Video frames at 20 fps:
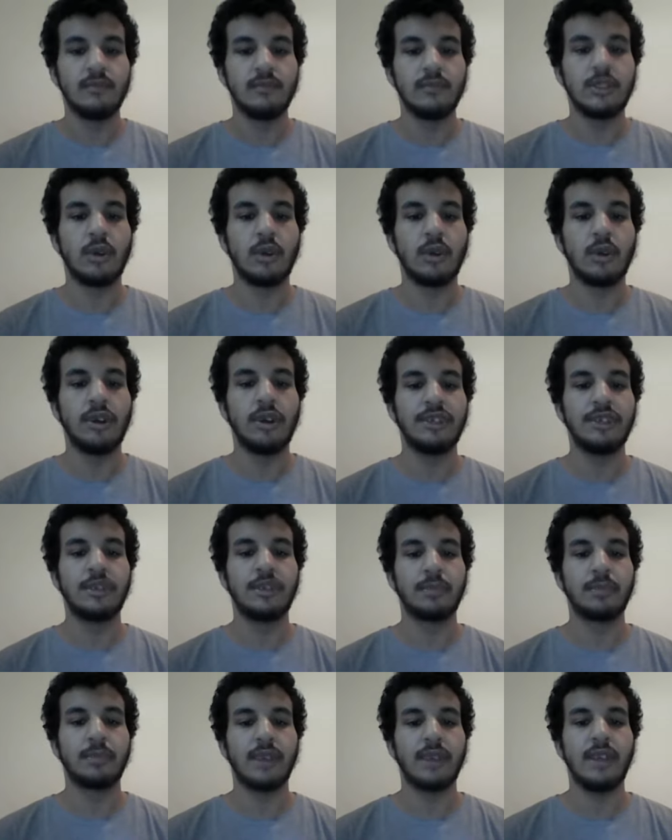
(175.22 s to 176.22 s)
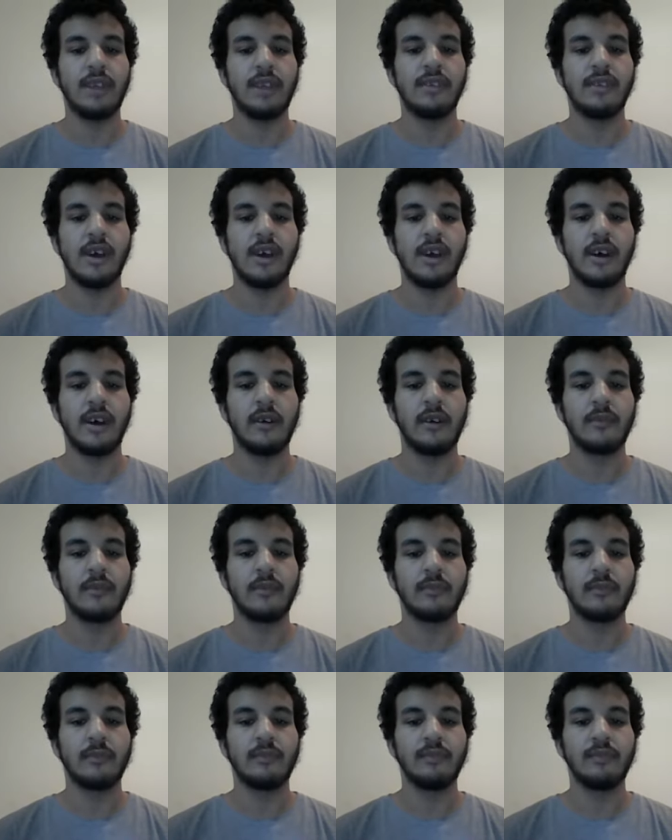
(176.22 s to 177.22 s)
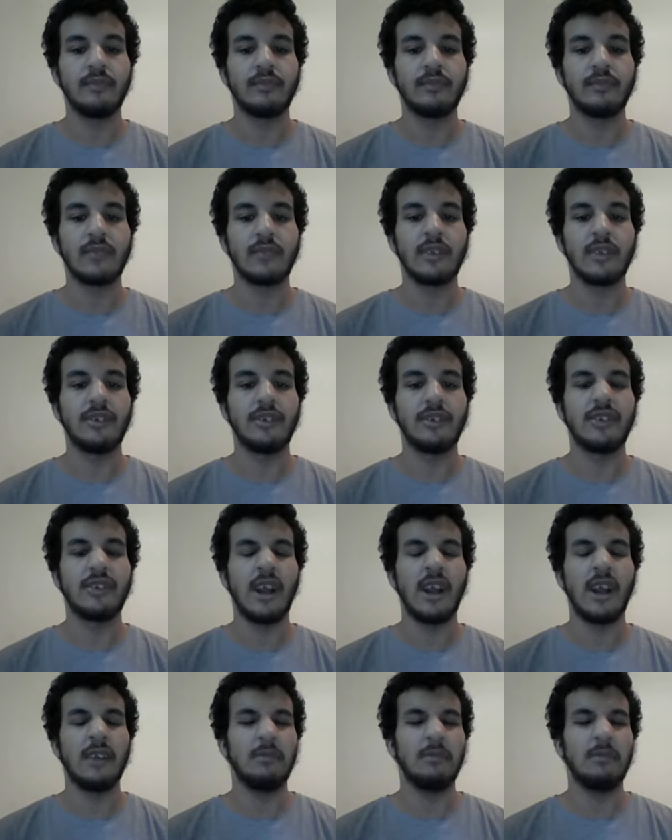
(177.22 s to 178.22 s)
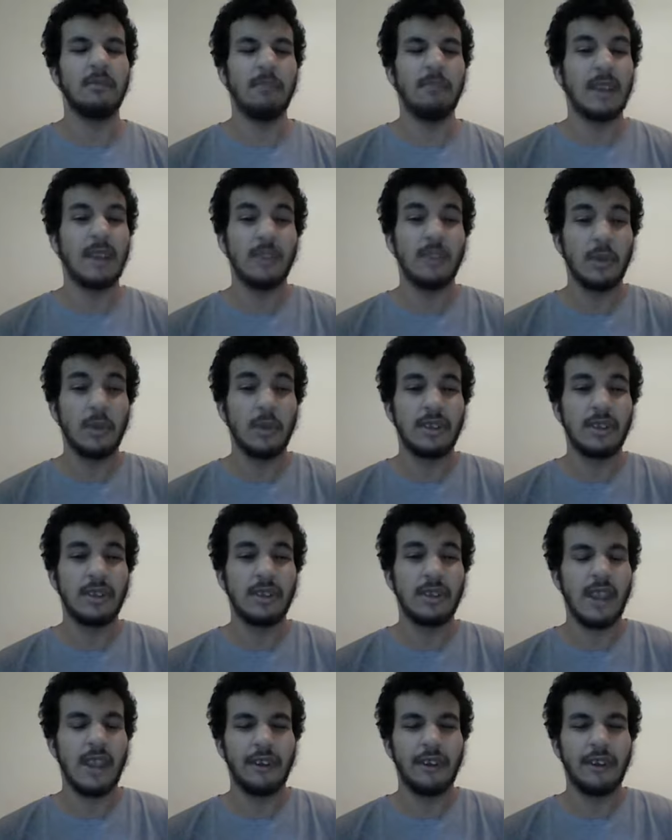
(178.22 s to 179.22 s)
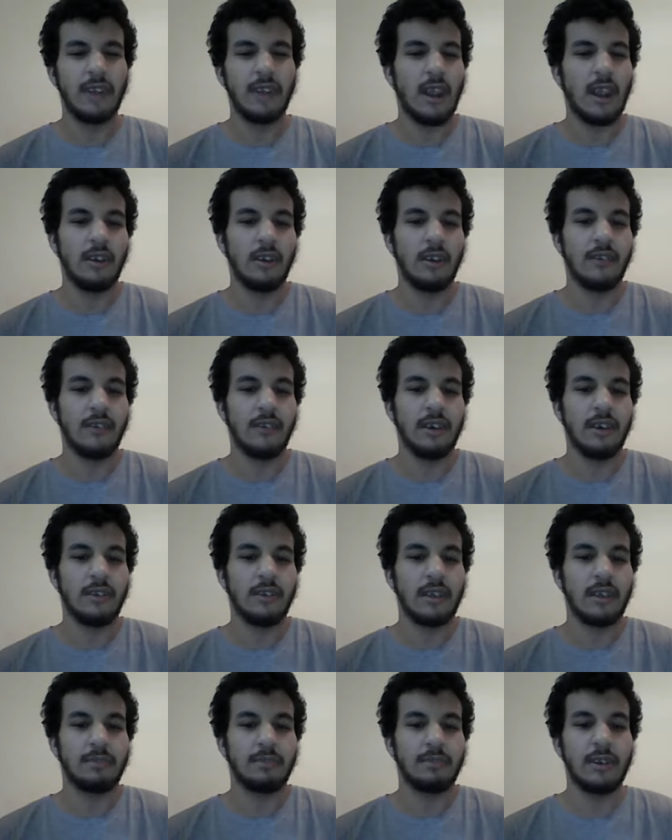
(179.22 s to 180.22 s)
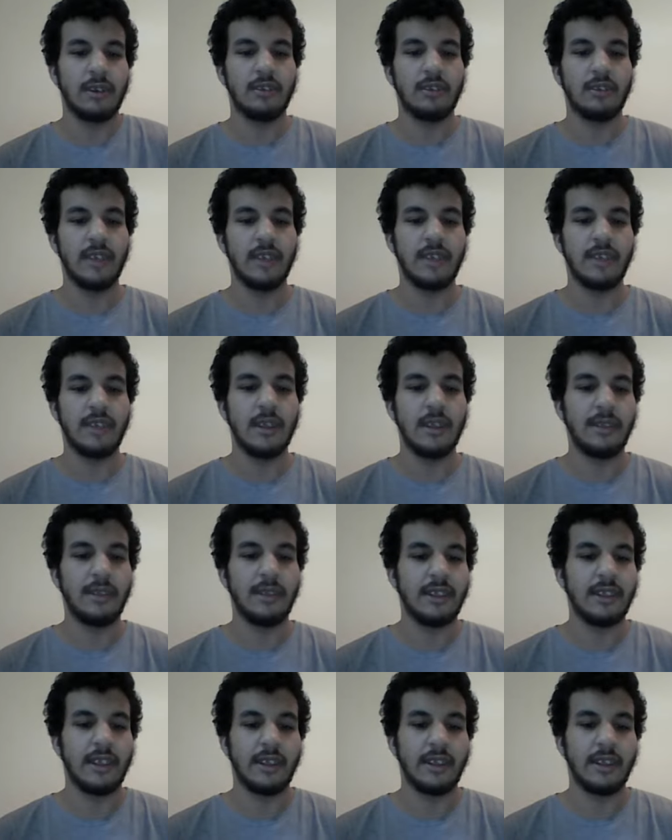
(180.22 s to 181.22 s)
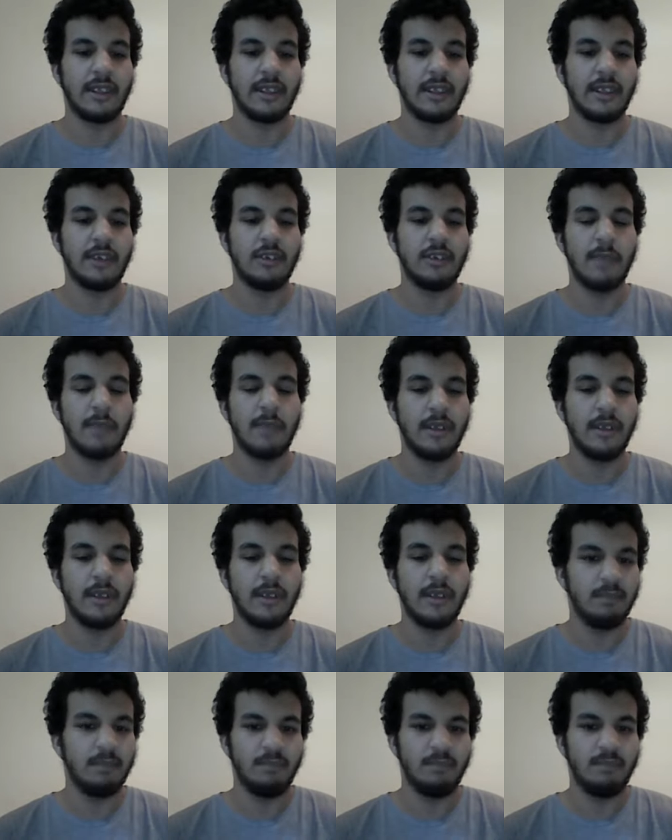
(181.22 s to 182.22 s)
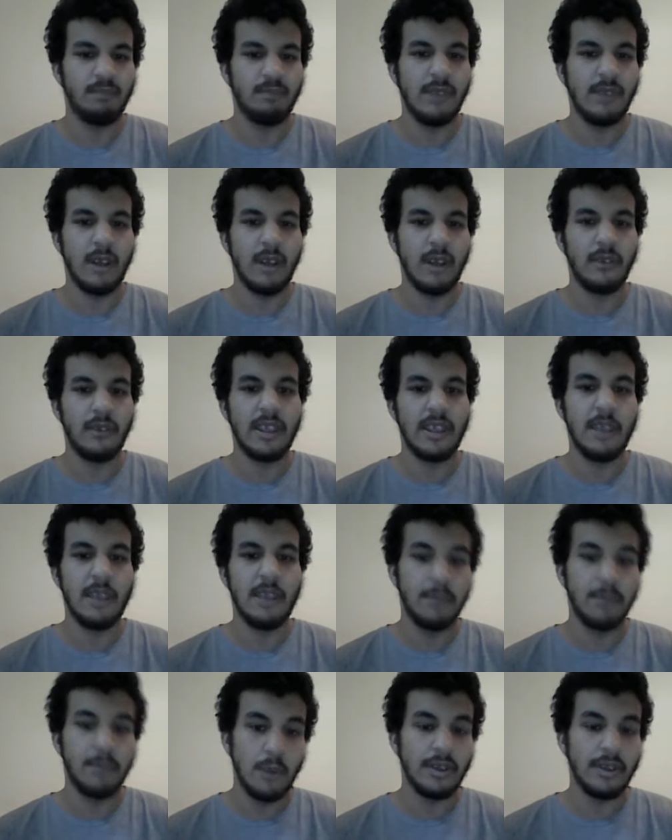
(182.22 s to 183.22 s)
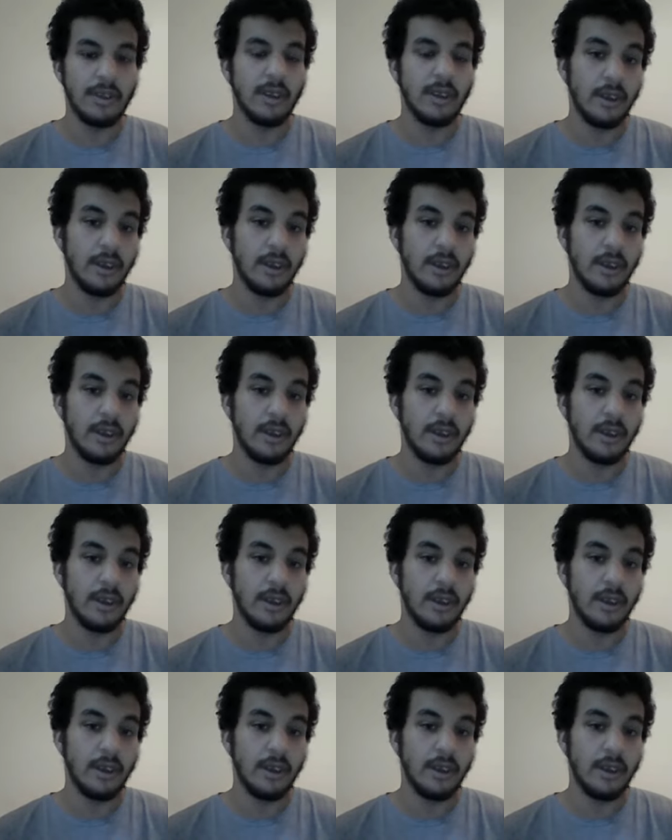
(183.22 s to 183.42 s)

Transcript: George sprays Scott Mechlowicz character. I don't know how to pronounce the last name. I think that's how you spell it. He was in